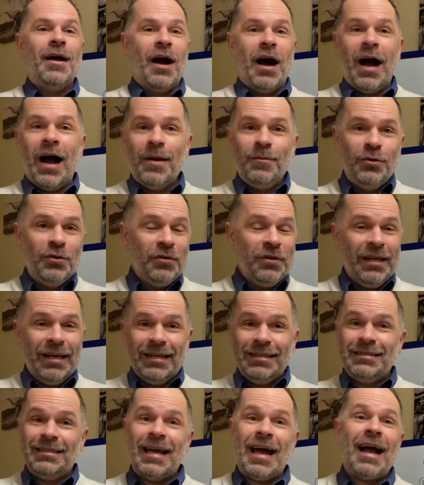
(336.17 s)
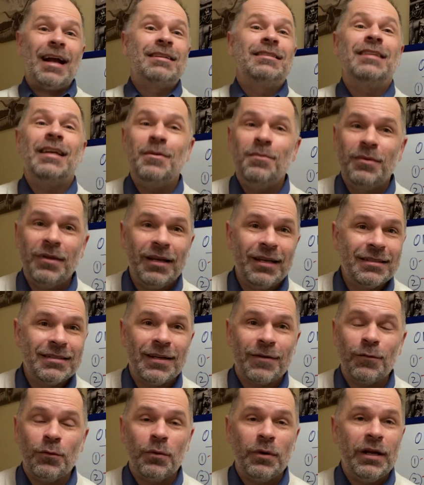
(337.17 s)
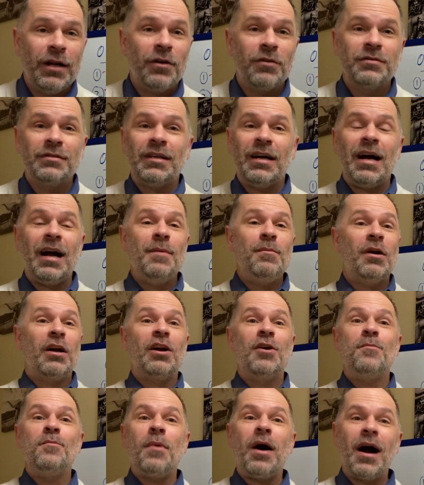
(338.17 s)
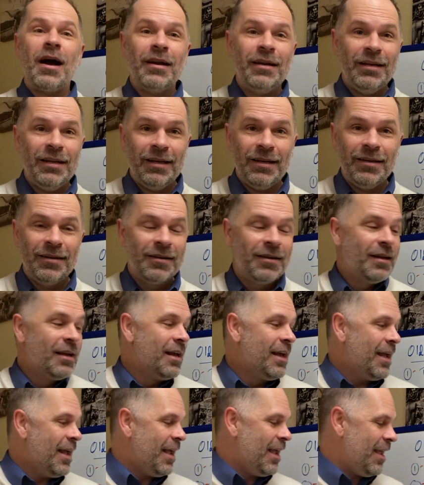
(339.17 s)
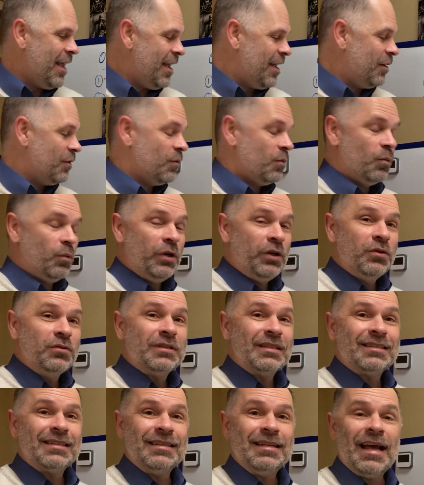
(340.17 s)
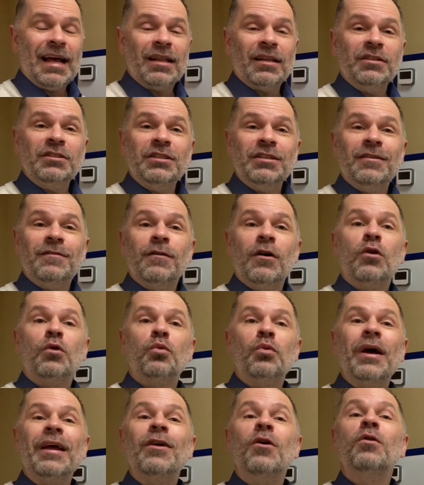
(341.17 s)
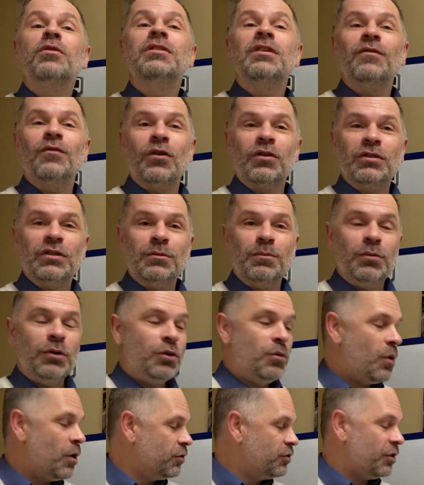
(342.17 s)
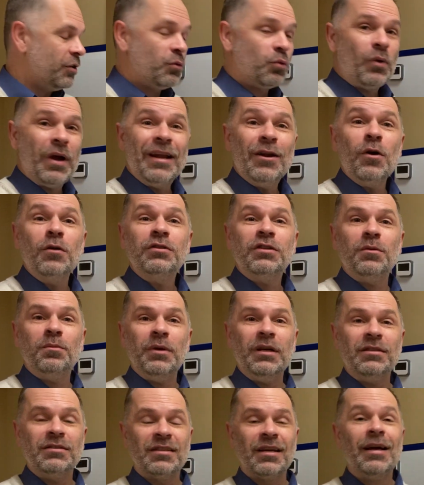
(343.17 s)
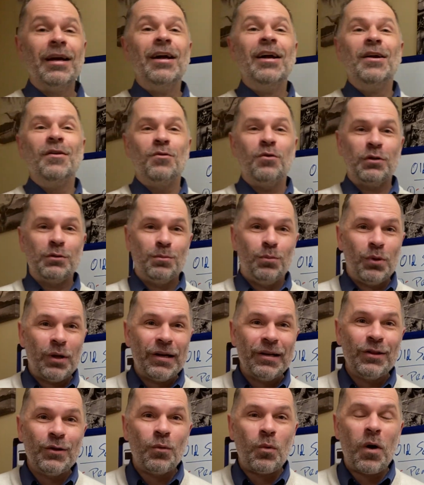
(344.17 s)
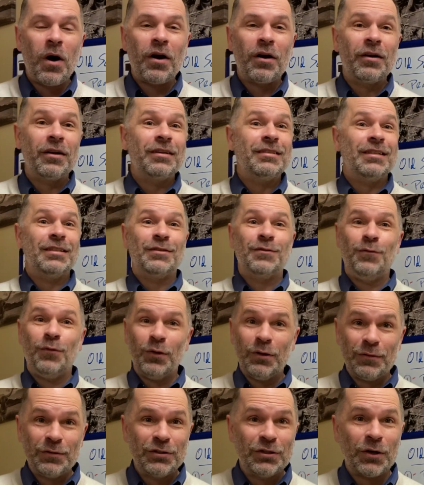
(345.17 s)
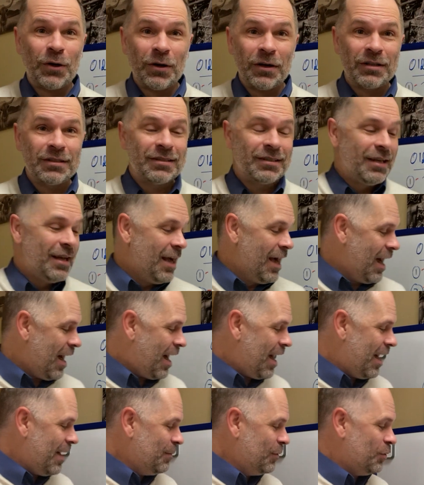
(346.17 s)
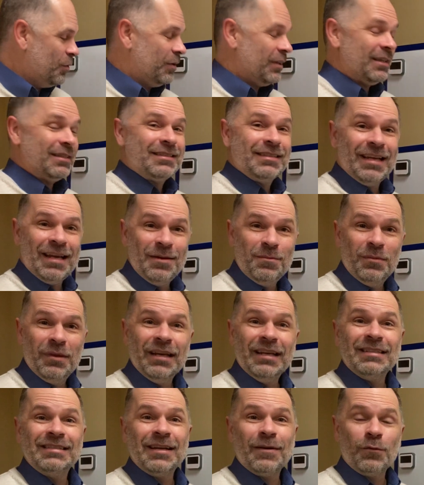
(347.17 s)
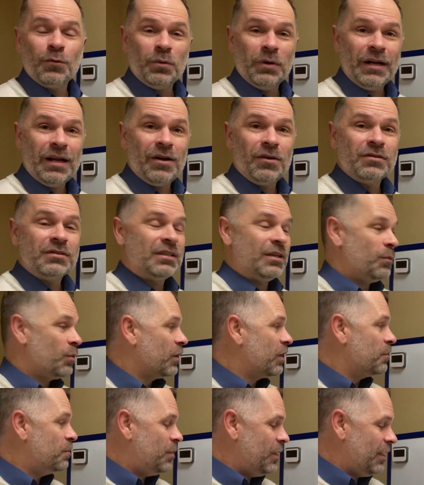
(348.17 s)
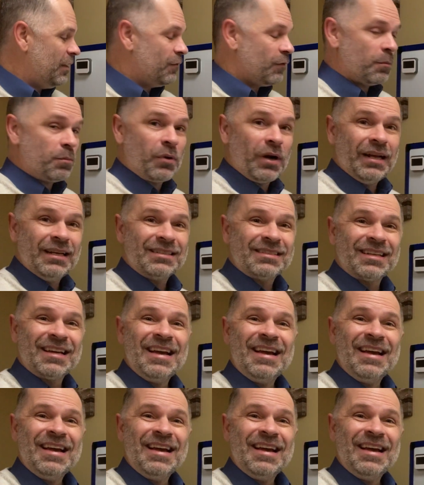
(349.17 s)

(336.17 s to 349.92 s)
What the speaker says: I'm doing the exact same thing as everyone else. I'm a commodity. And we use this analogy of red ocean versus blue ocean. Red ocean means there's blood in the water because it's full of sharks. I'm doing the same thing as everyone else and we're competing for price.